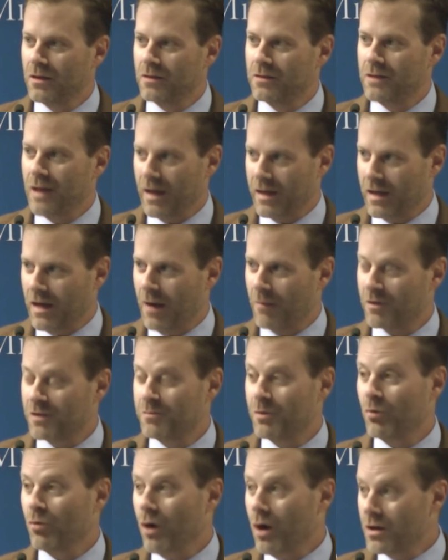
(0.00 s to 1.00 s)
to economics,
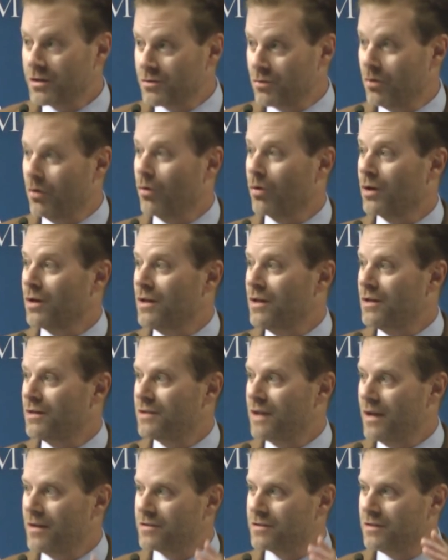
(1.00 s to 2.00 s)
but we're also an
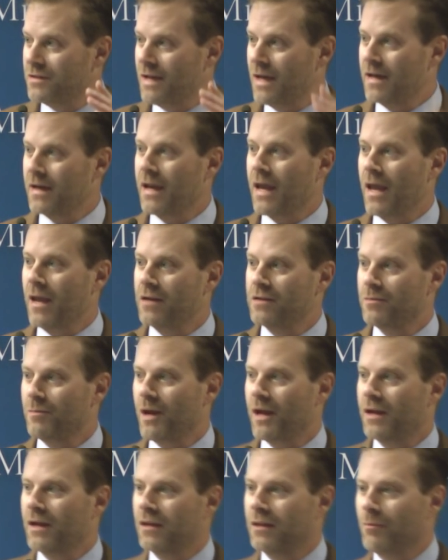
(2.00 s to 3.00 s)
organization dedicated to
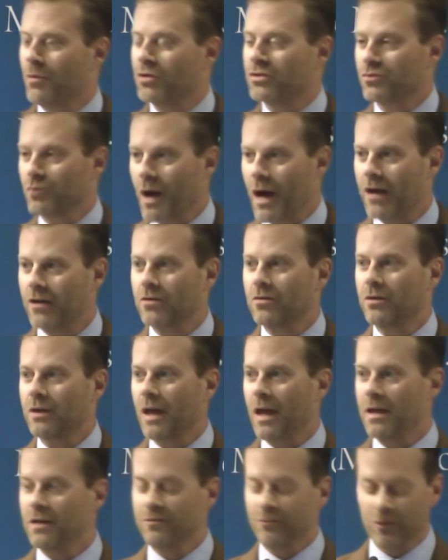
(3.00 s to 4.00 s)
making the most radical
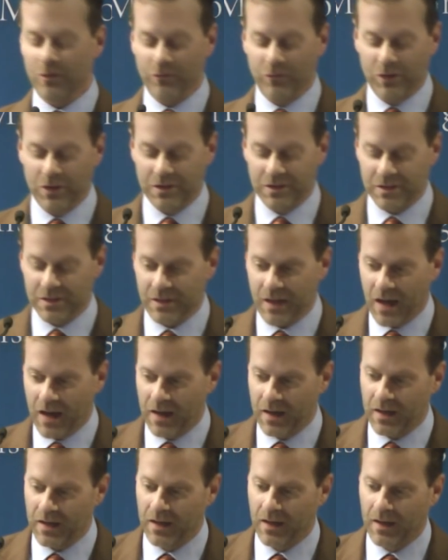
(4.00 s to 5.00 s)
case for a free
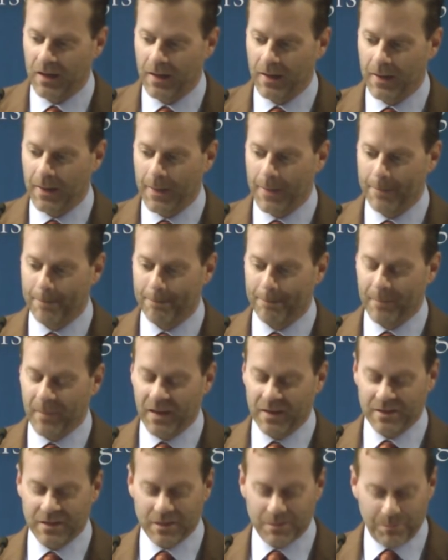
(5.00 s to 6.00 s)
society.
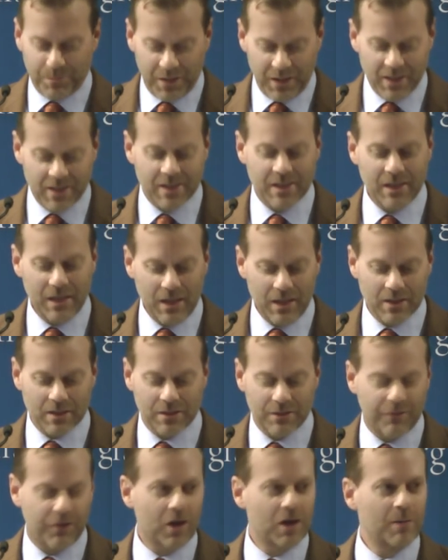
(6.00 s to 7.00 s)
And since PC
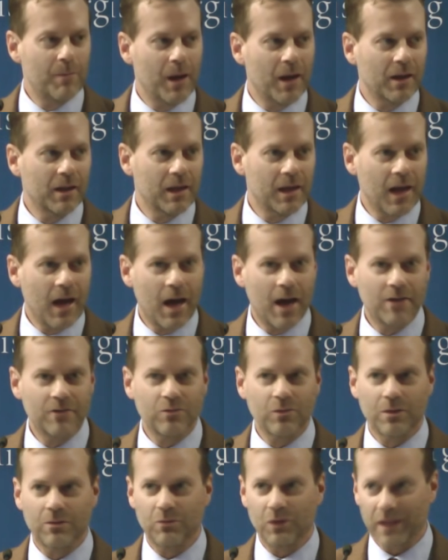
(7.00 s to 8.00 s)
is fundamentally at odds
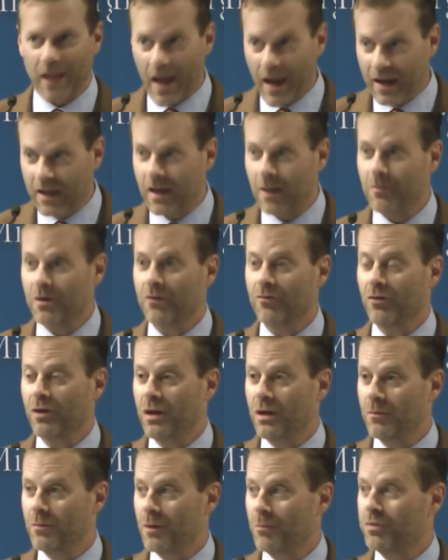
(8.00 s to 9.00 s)
with, with academic
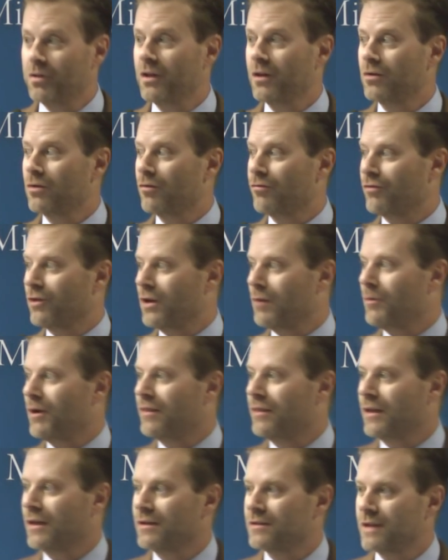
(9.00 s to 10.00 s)
freedom and political freedom, I
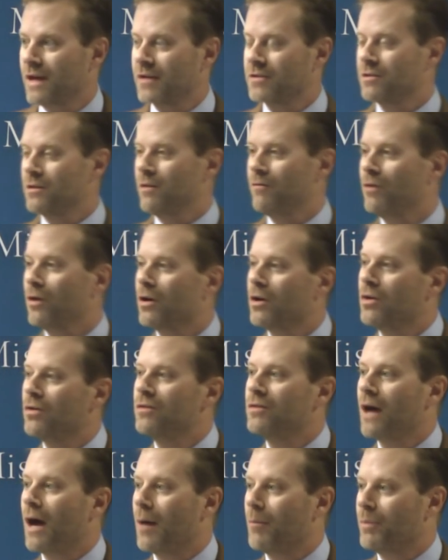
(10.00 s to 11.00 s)
think it's actually a very
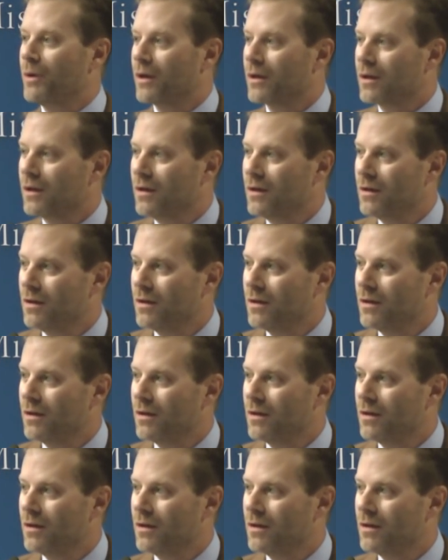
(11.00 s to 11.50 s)
good topic